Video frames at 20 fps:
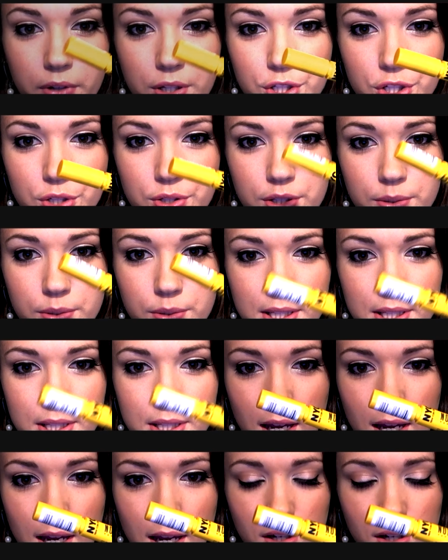on to some
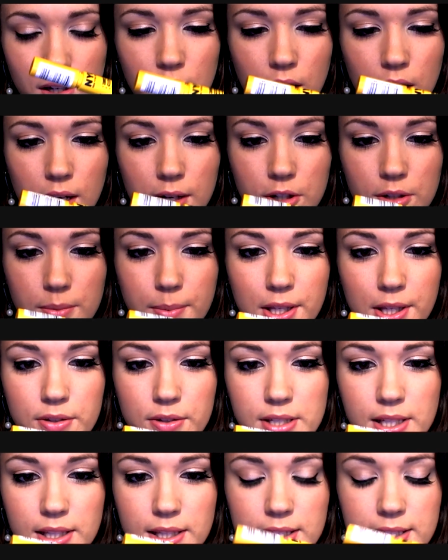mascara. I'm going to be
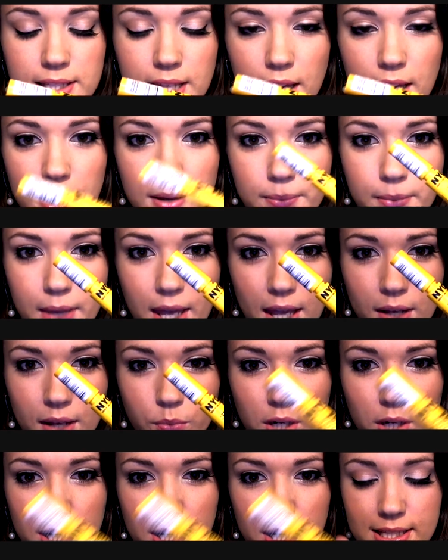using this um,
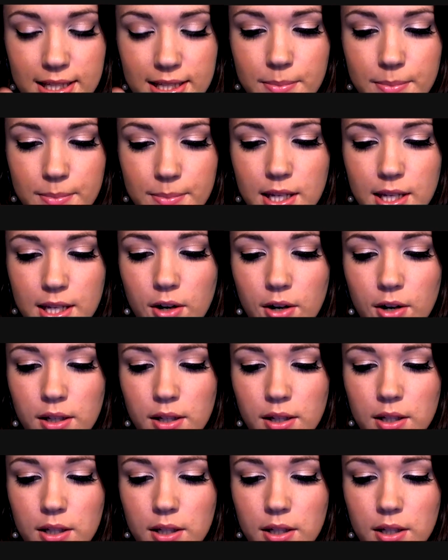NYC mascara.